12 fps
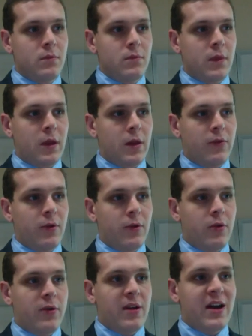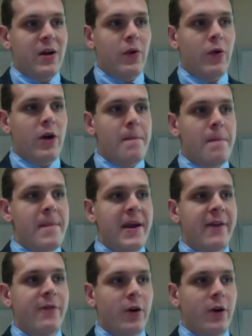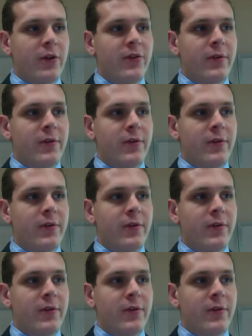Okay, so now we're at May 1st,